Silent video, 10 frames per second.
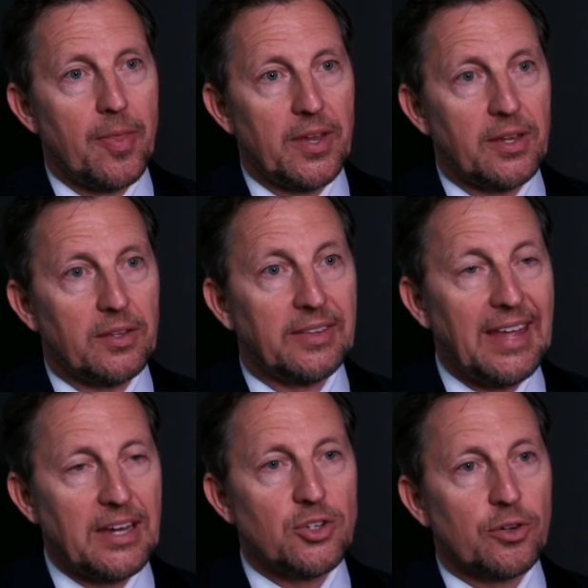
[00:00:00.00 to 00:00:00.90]
the
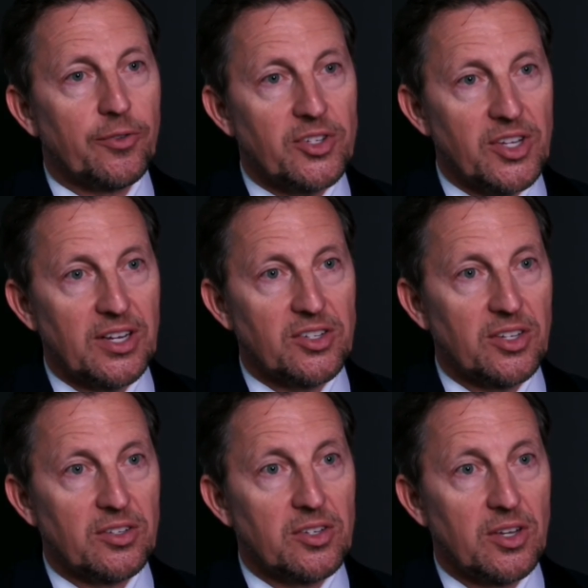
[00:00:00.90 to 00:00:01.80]
danger for
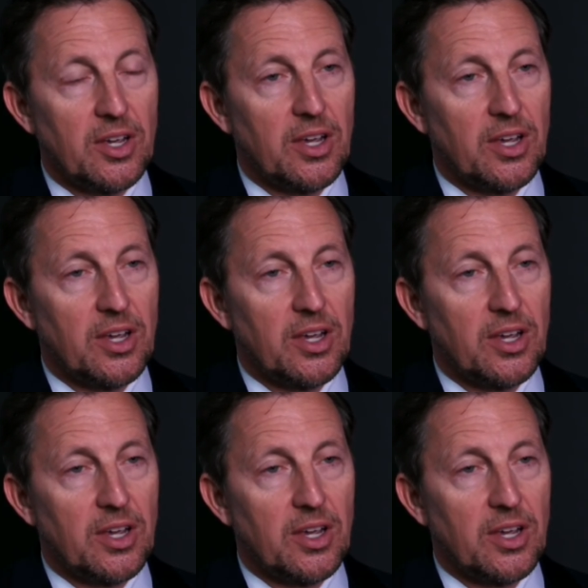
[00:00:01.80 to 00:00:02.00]
citizens